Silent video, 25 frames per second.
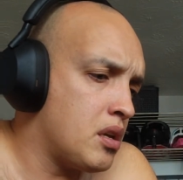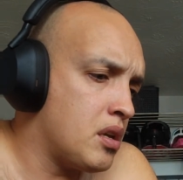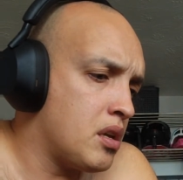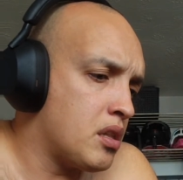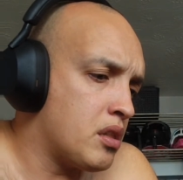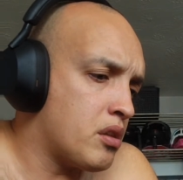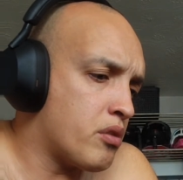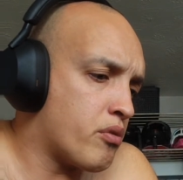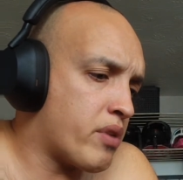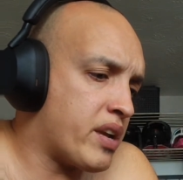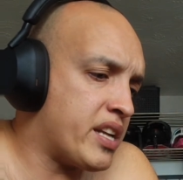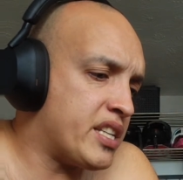
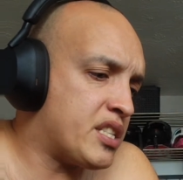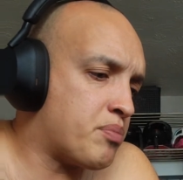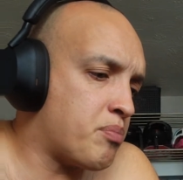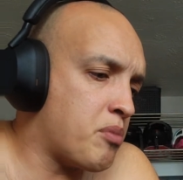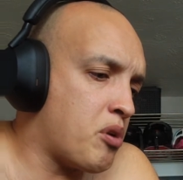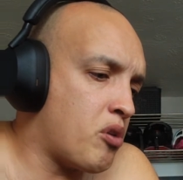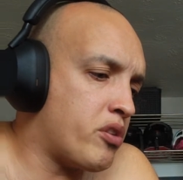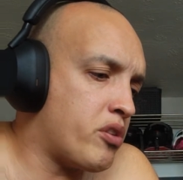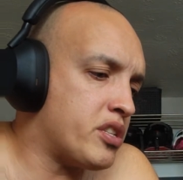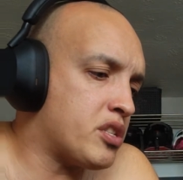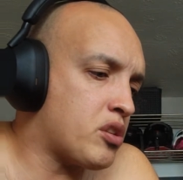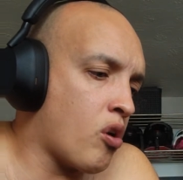The race
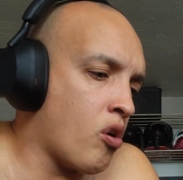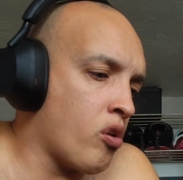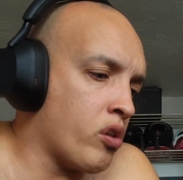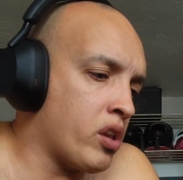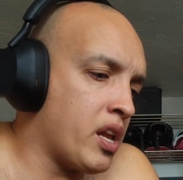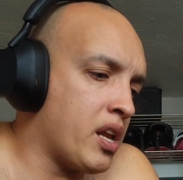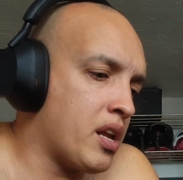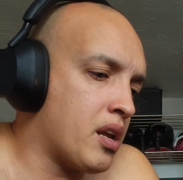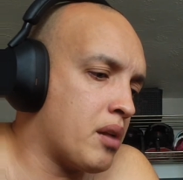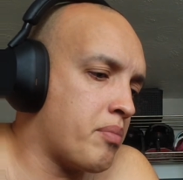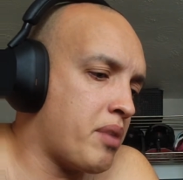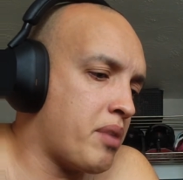mode is
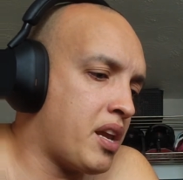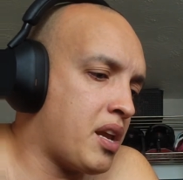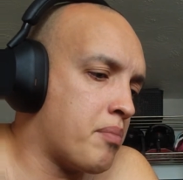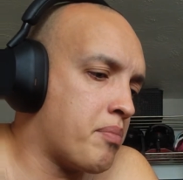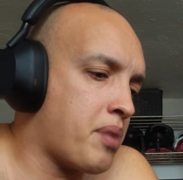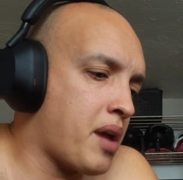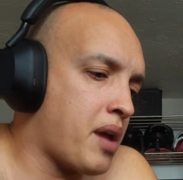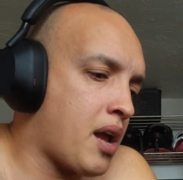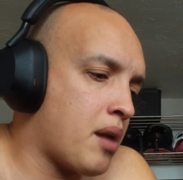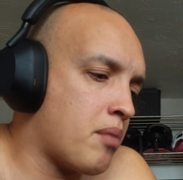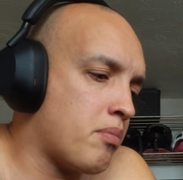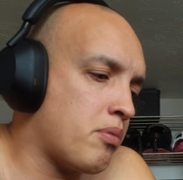only going to be
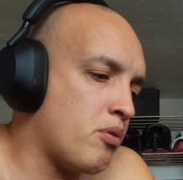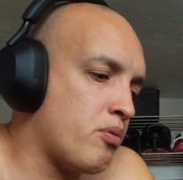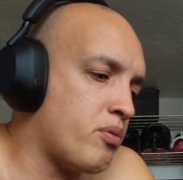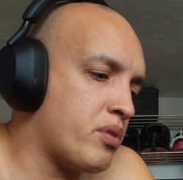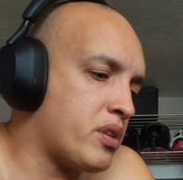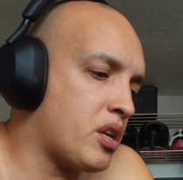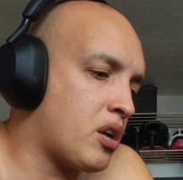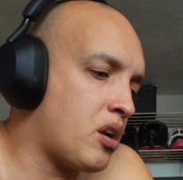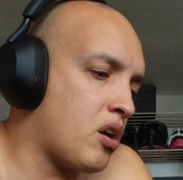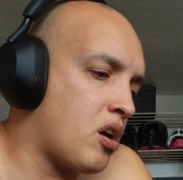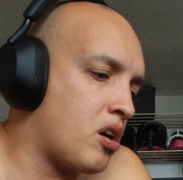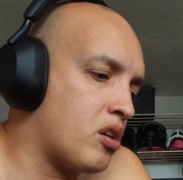compatible with
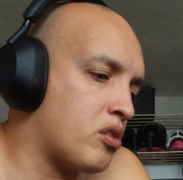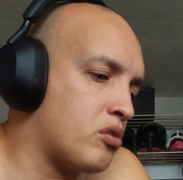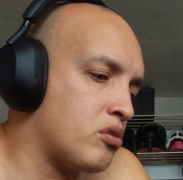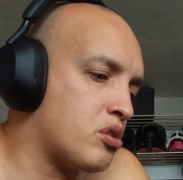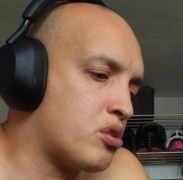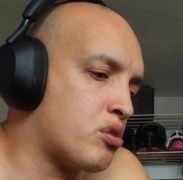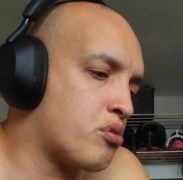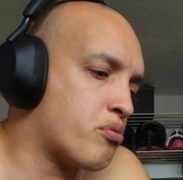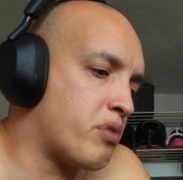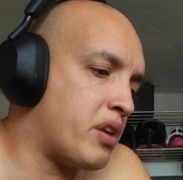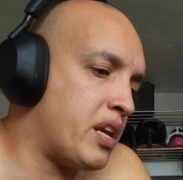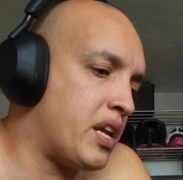the
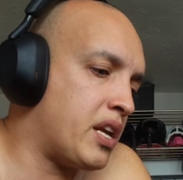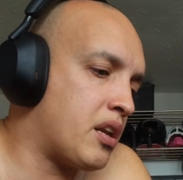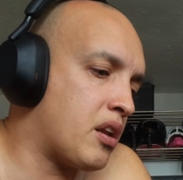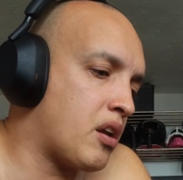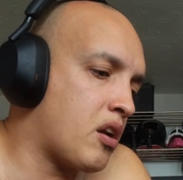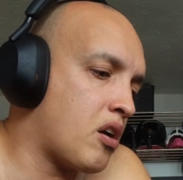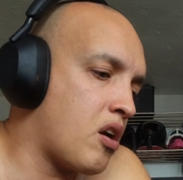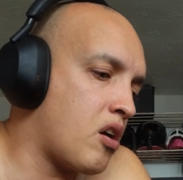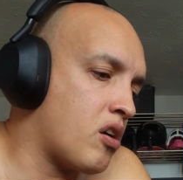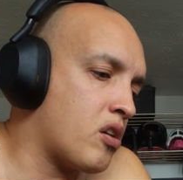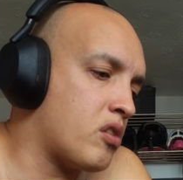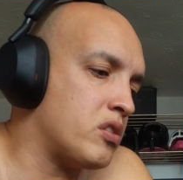Goggles three and the
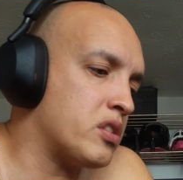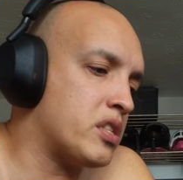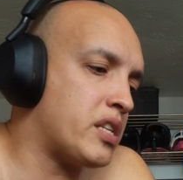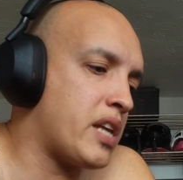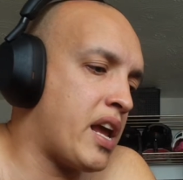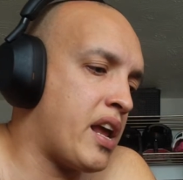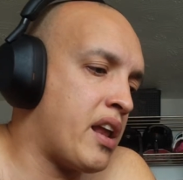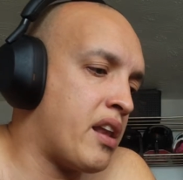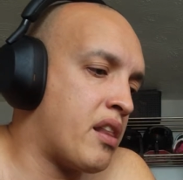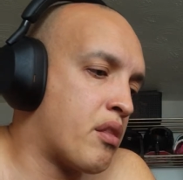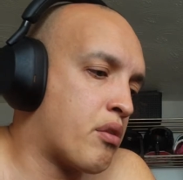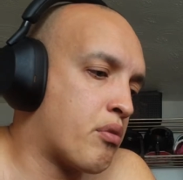Goggles
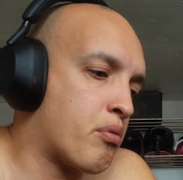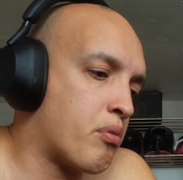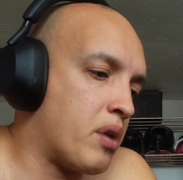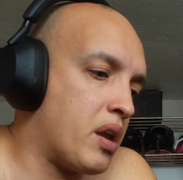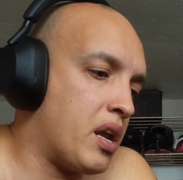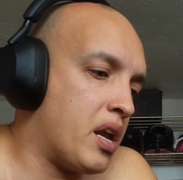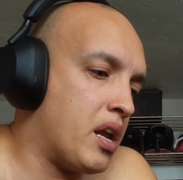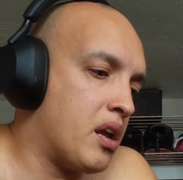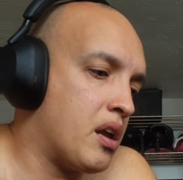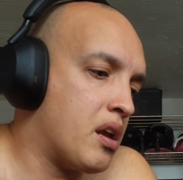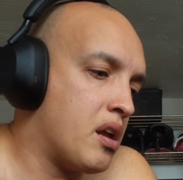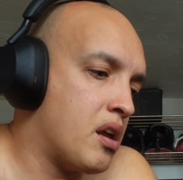N
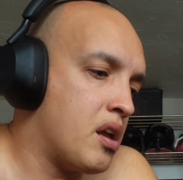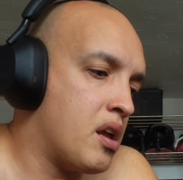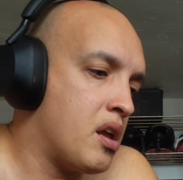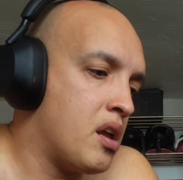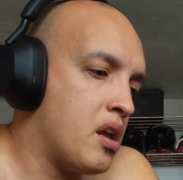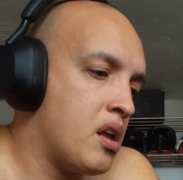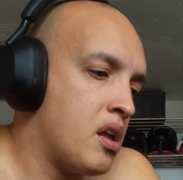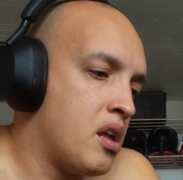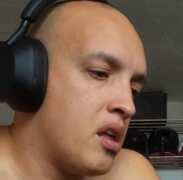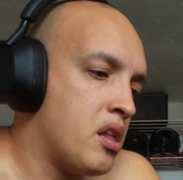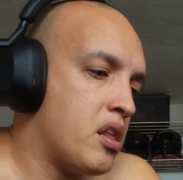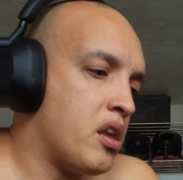three.
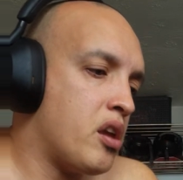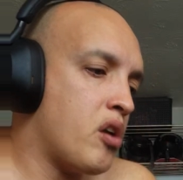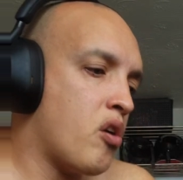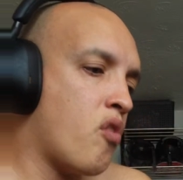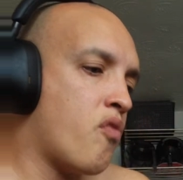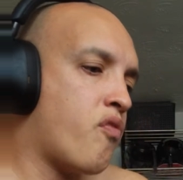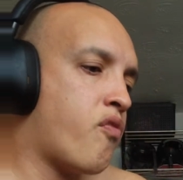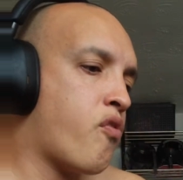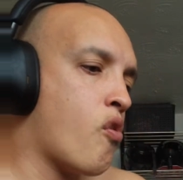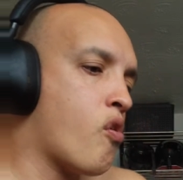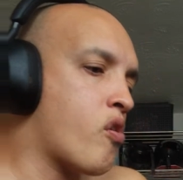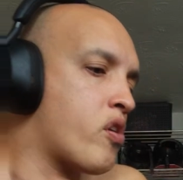The
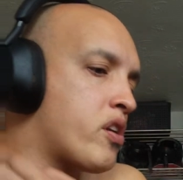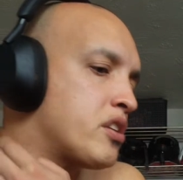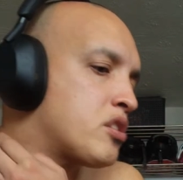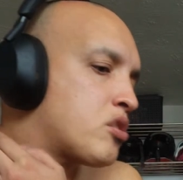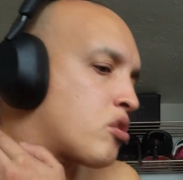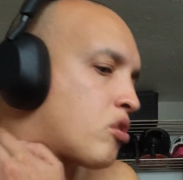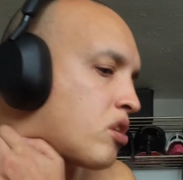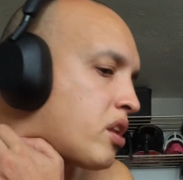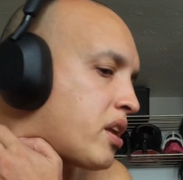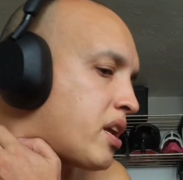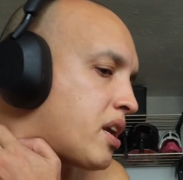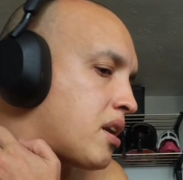O four is
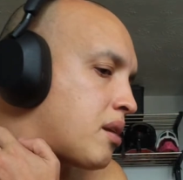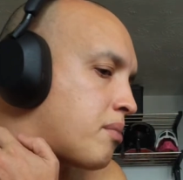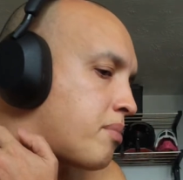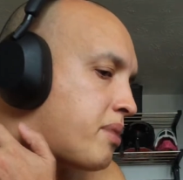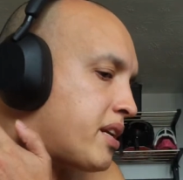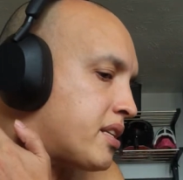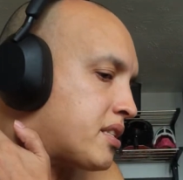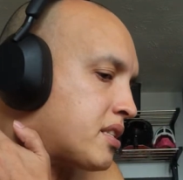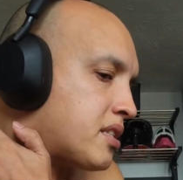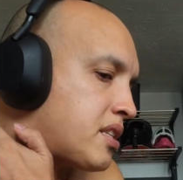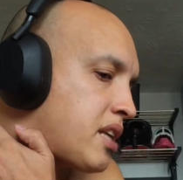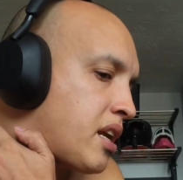only going to
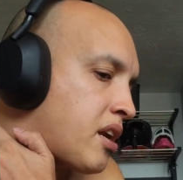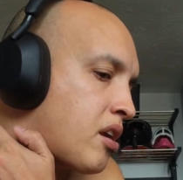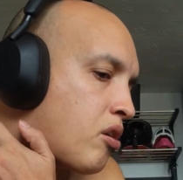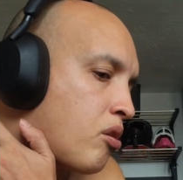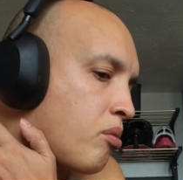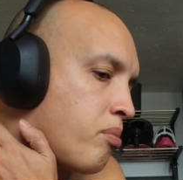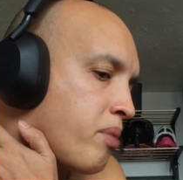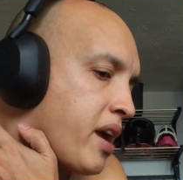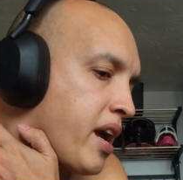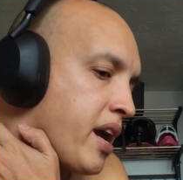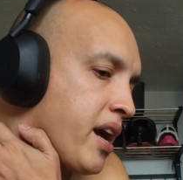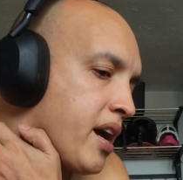be a
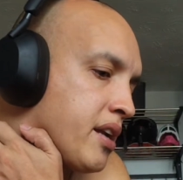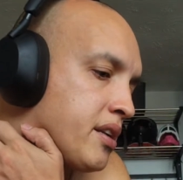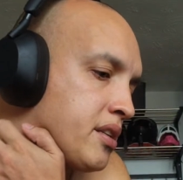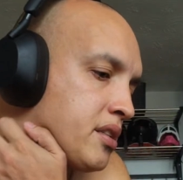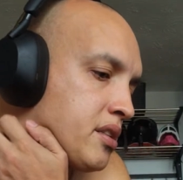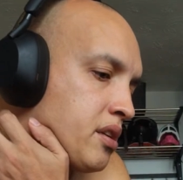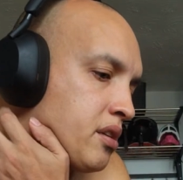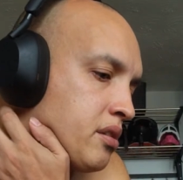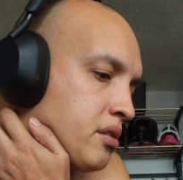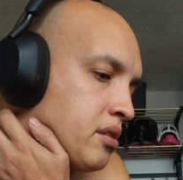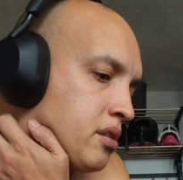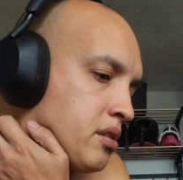single band.